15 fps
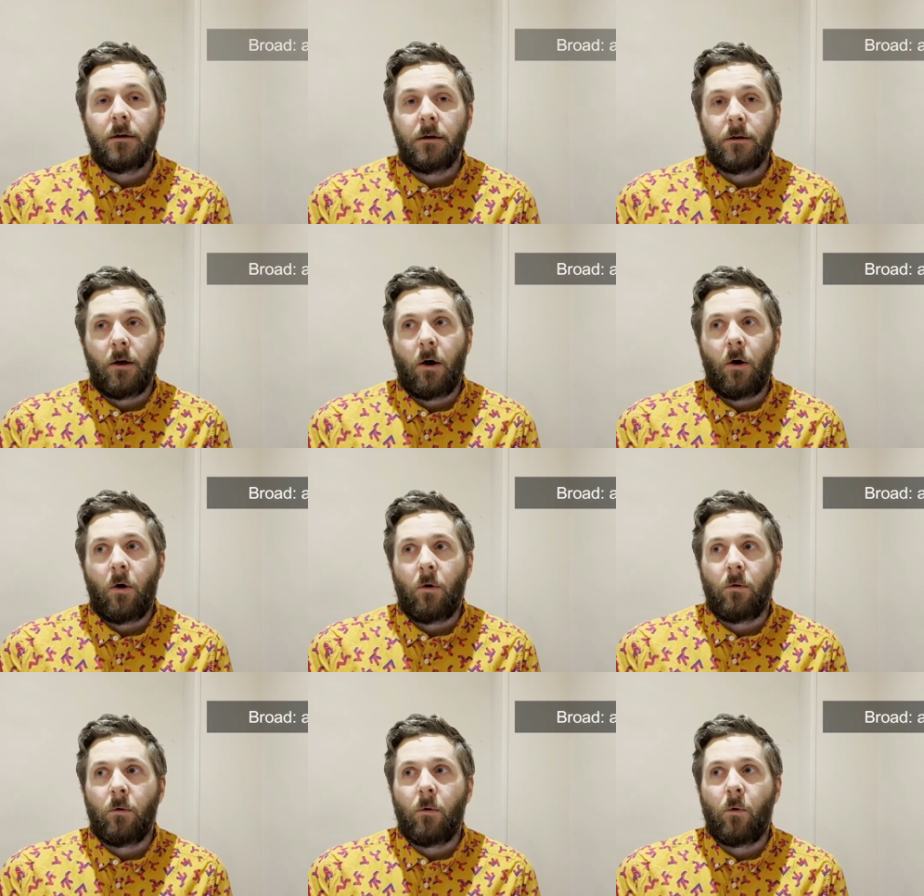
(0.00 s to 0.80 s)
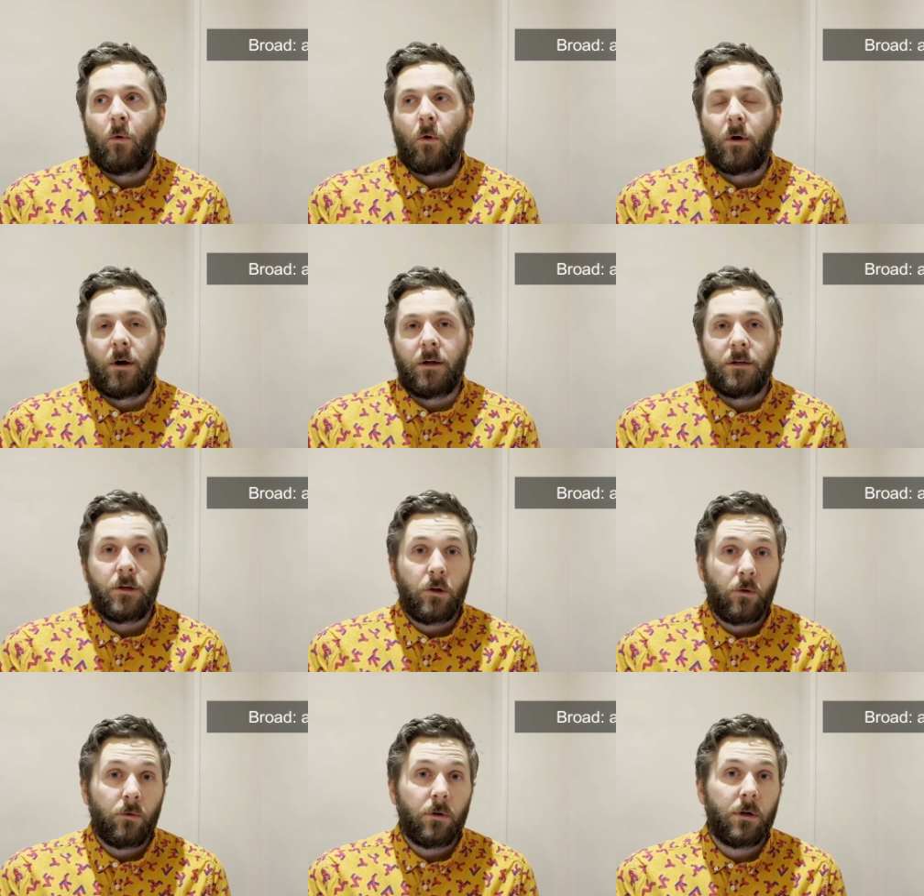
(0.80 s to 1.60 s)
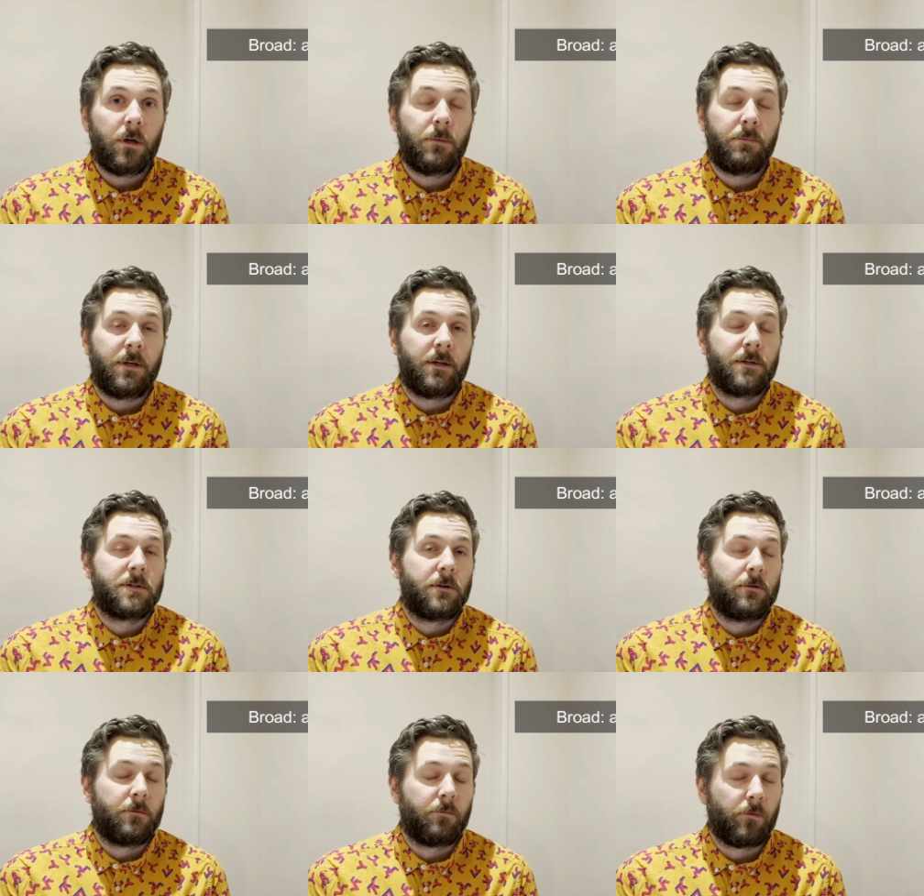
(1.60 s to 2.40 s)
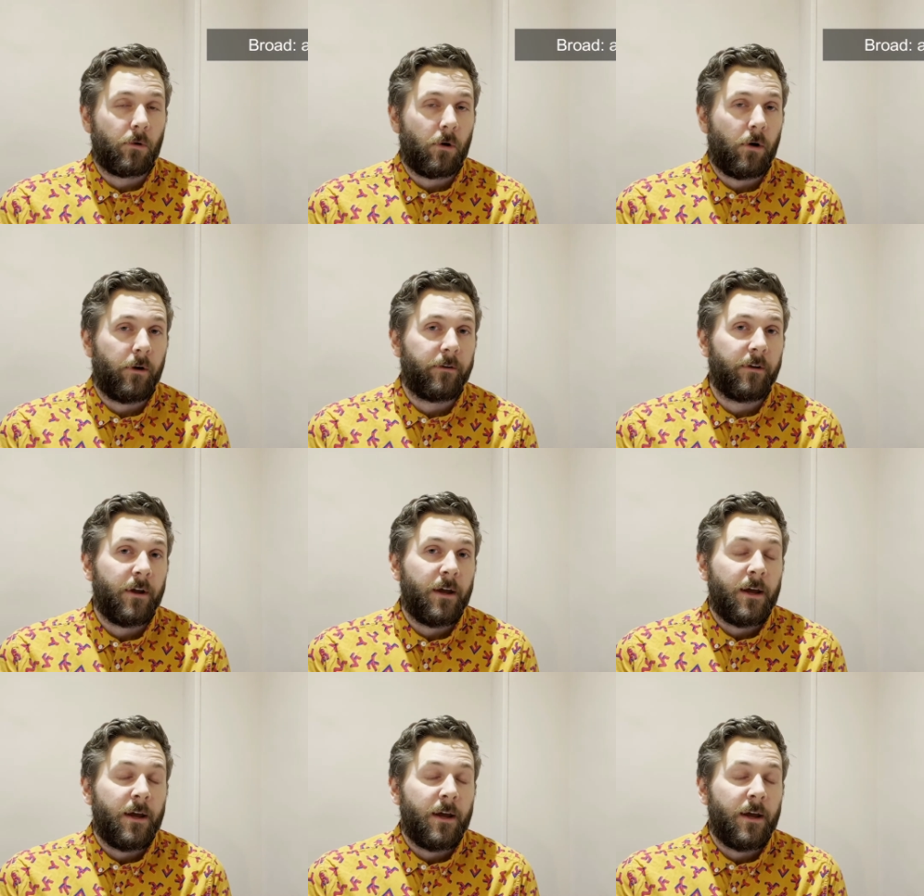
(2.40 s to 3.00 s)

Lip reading: an O, or a U be considered broad,